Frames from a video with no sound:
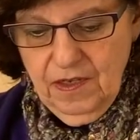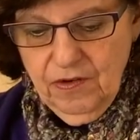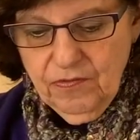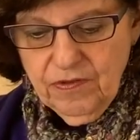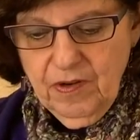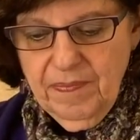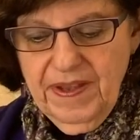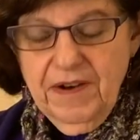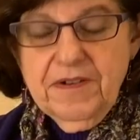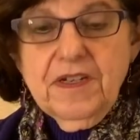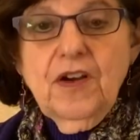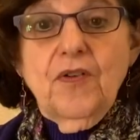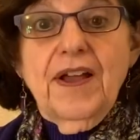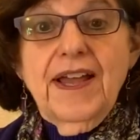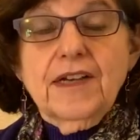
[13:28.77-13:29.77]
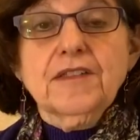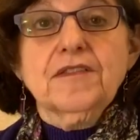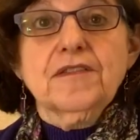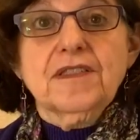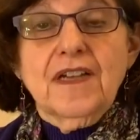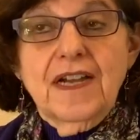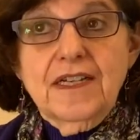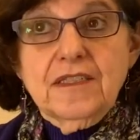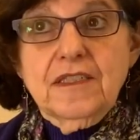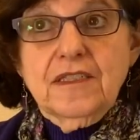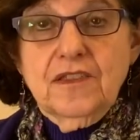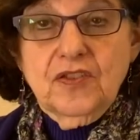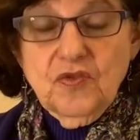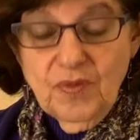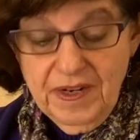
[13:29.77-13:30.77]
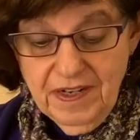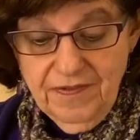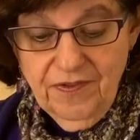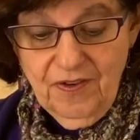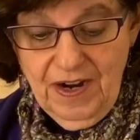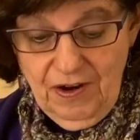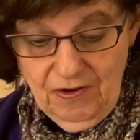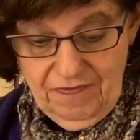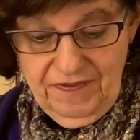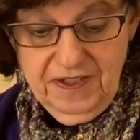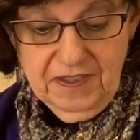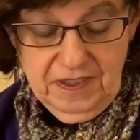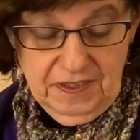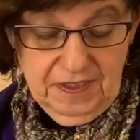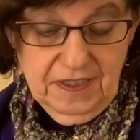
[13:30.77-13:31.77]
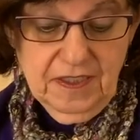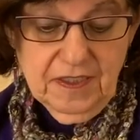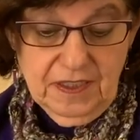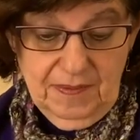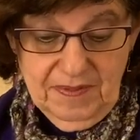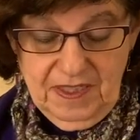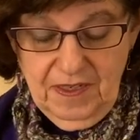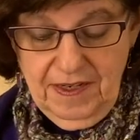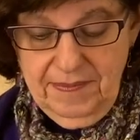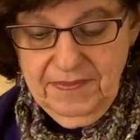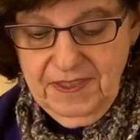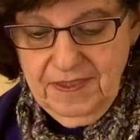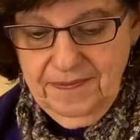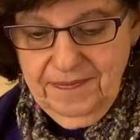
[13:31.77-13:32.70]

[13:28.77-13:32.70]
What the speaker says: Roberto exercises at 24-hour fitness sometimes.